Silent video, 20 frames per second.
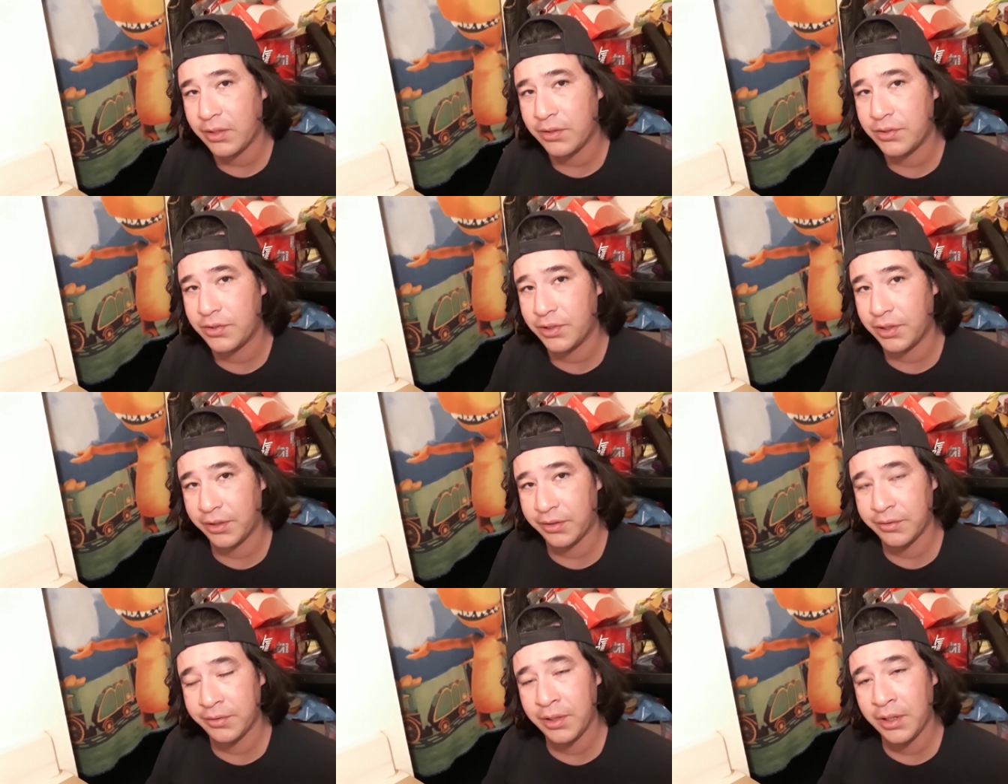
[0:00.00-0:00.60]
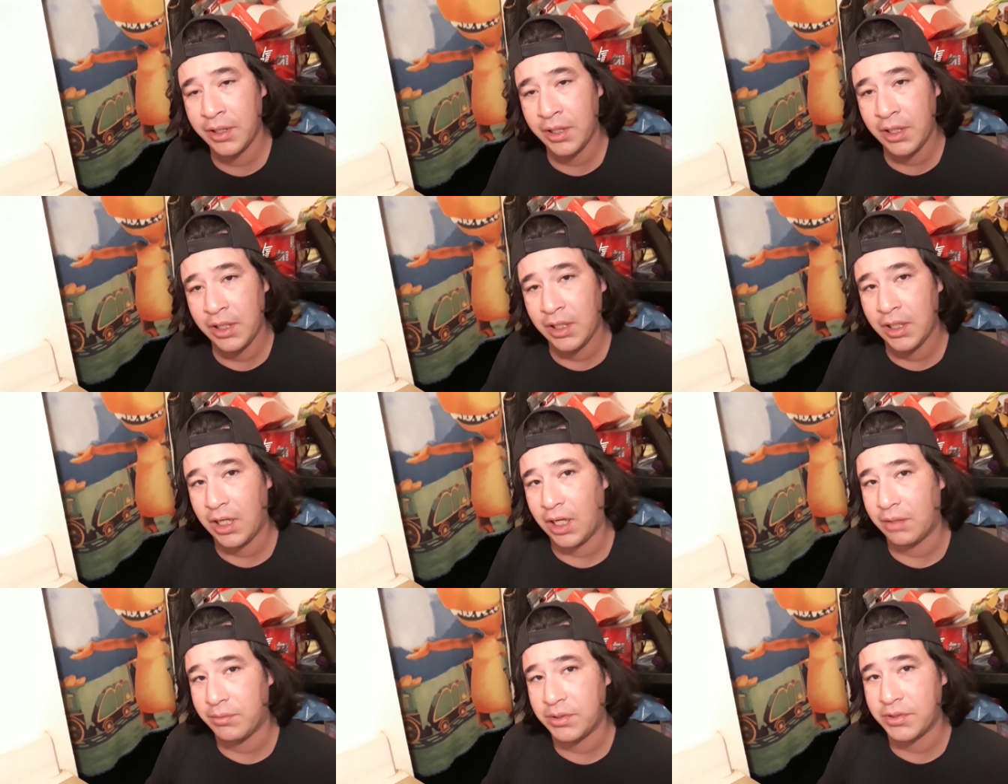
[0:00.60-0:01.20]
So
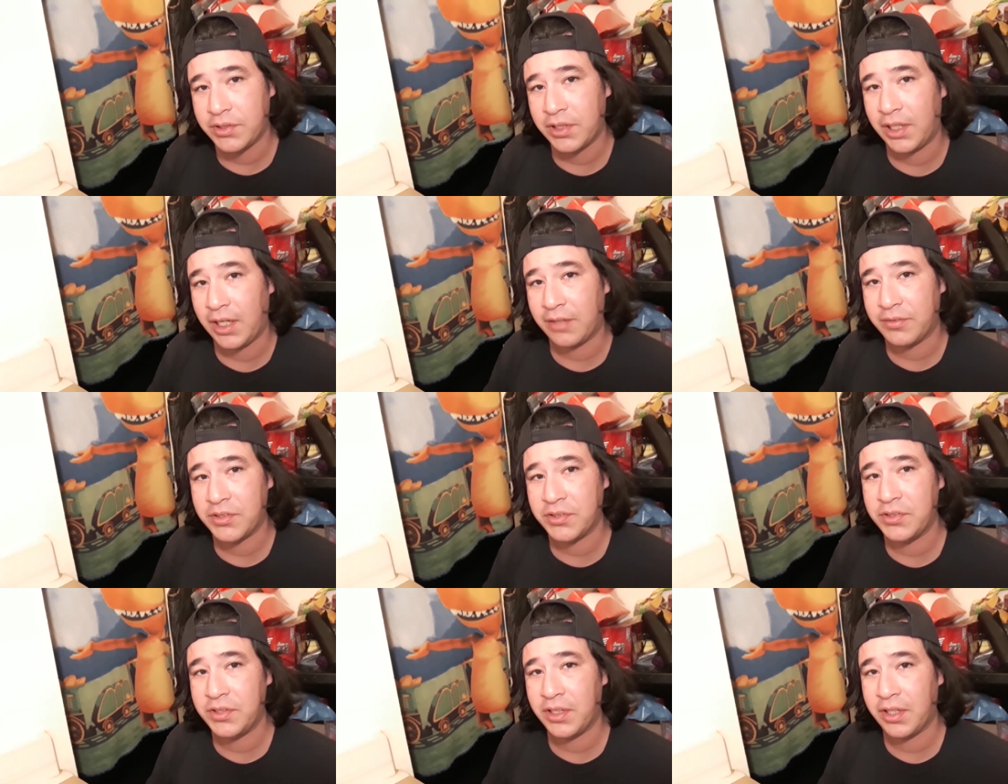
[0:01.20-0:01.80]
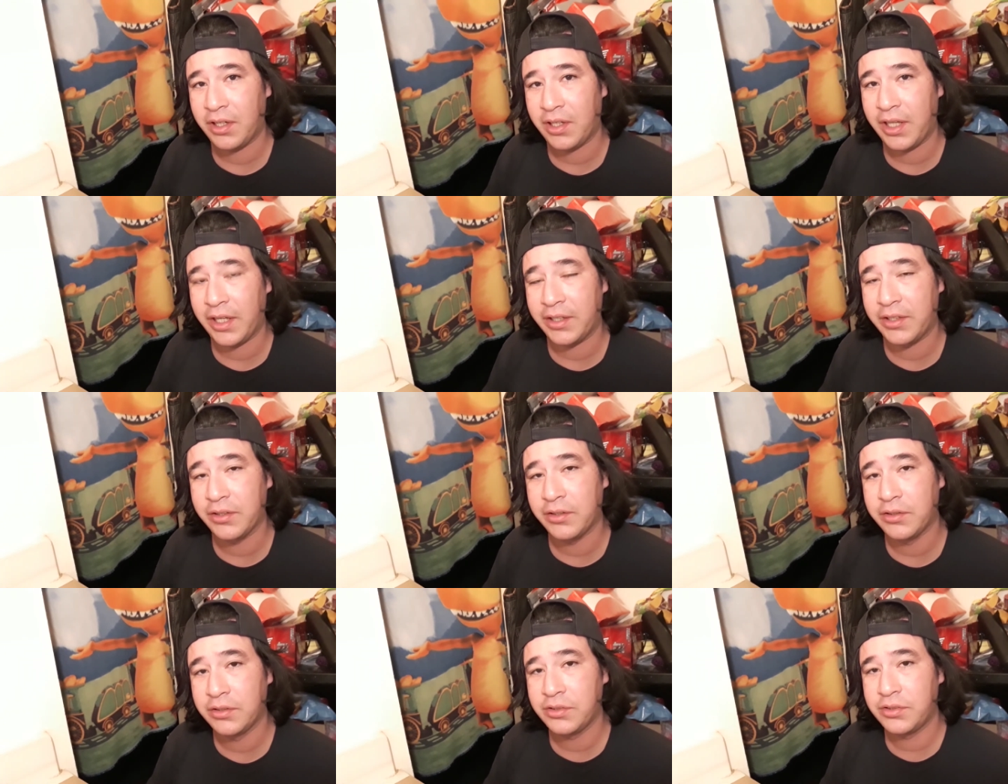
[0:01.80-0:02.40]
I'm just going to have to see how that
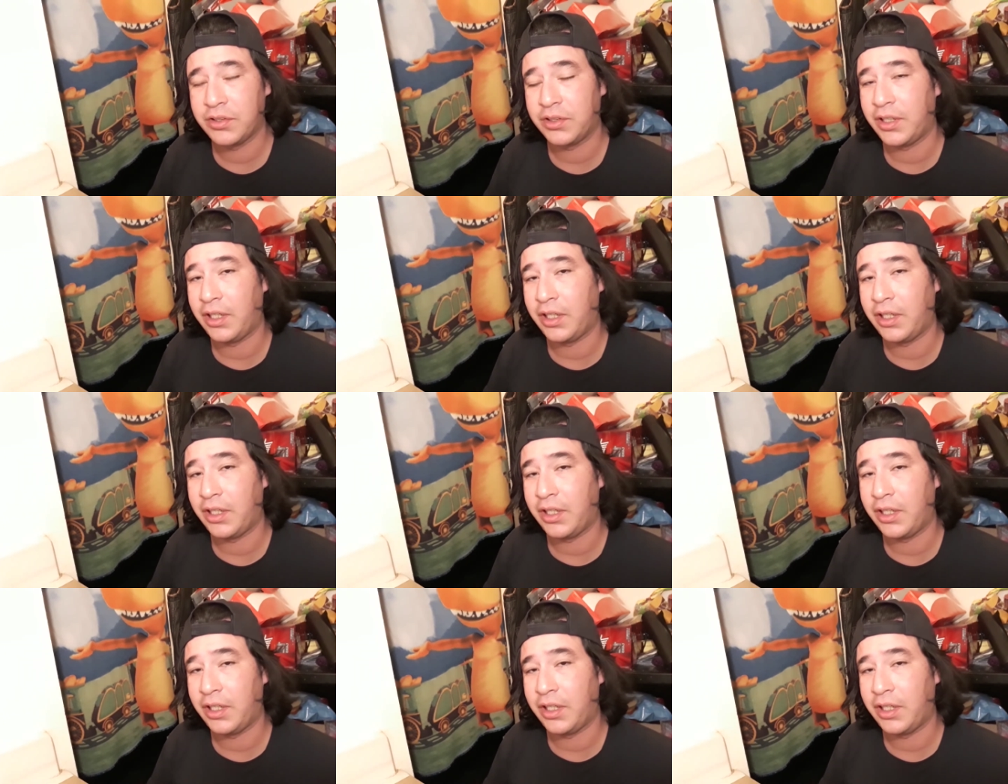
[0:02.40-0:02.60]
goes.